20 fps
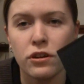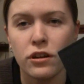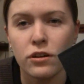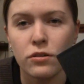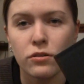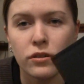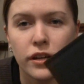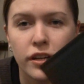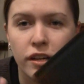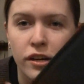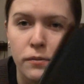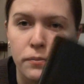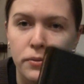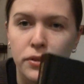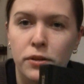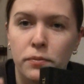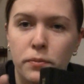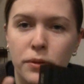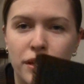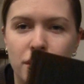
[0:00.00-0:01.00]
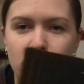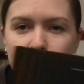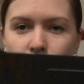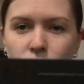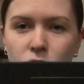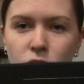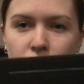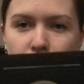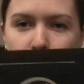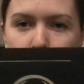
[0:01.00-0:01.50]
could call it an art book, but it's
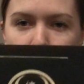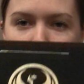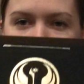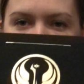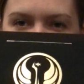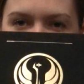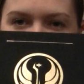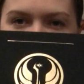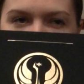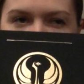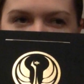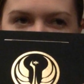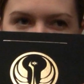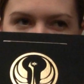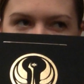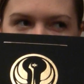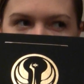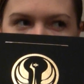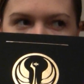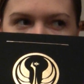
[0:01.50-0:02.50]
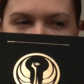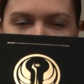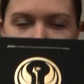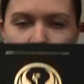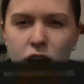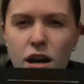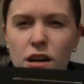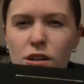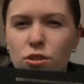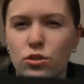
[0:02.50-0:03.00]
not really, because it's kind of a
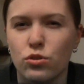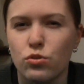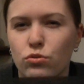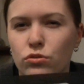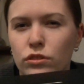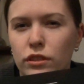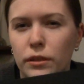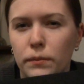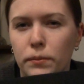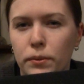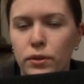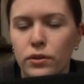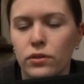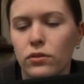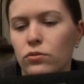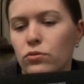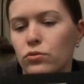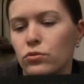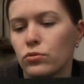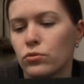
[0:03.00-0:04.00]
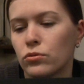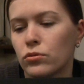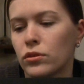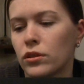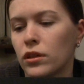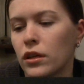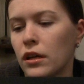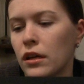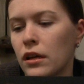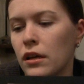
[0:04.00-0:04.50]
story book
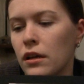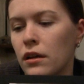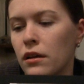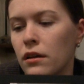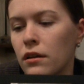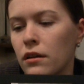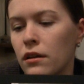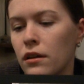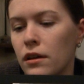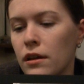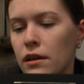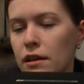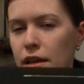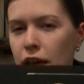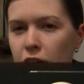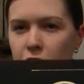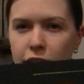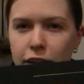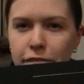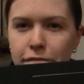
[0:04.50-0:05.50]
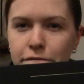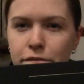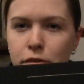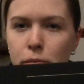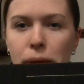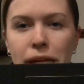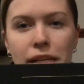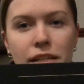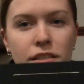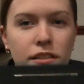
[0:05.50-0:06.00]
or an
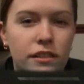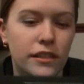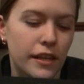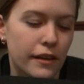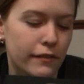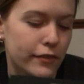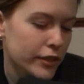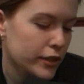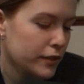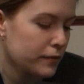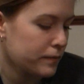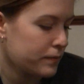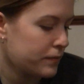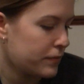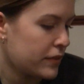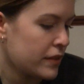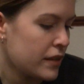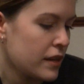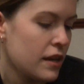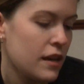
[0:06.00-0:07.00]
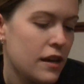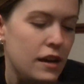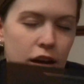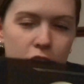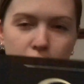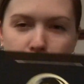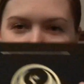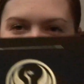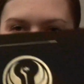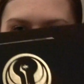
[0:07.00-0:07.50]
information giver.
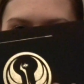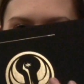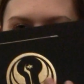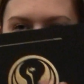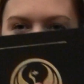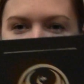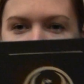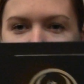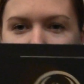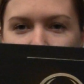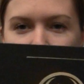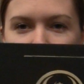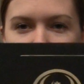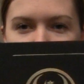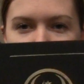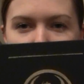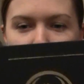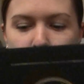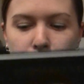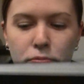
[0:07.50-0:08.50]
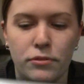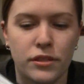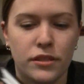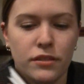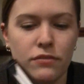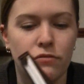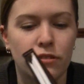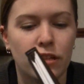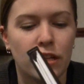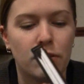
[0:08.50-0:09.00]
But that's really nice. It's been
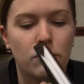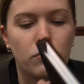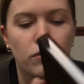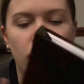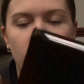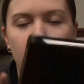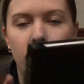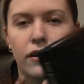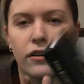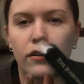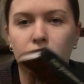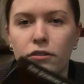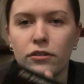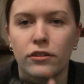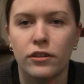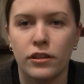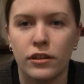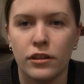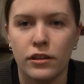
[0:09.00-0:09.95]
printed really well.